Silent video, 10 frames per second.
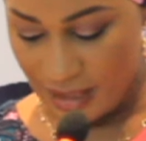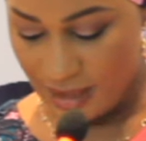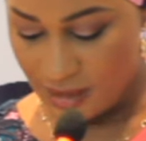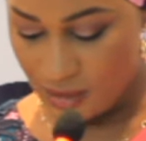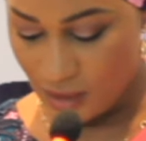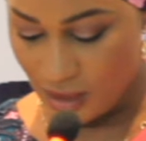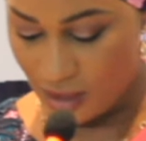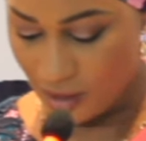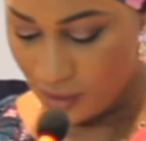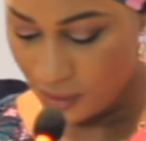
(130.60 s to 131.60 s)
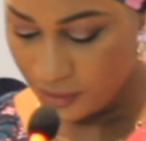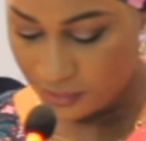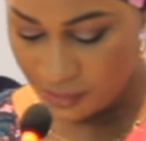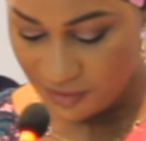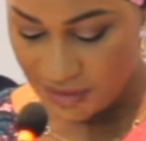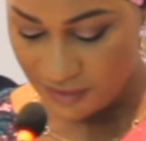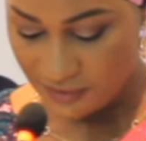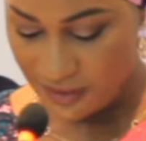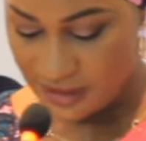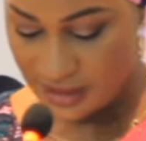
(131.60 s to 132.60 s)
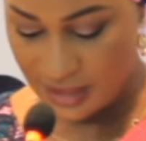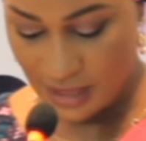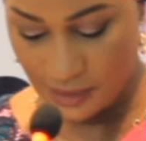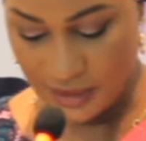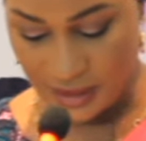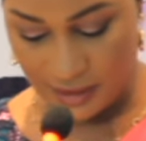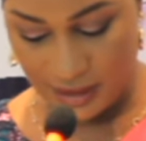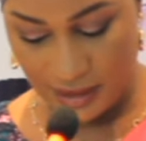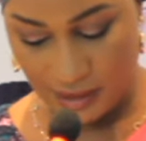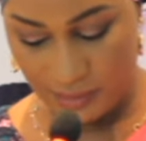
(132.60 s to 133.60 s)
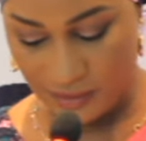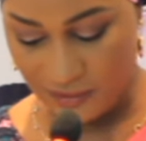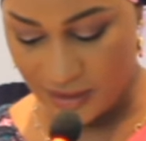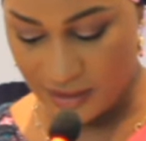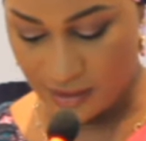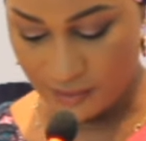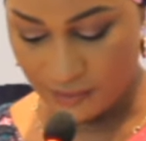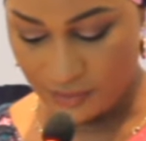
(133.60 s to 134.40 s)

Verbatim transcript: it is our own Professor Francis Allotey, the Ghanaian professor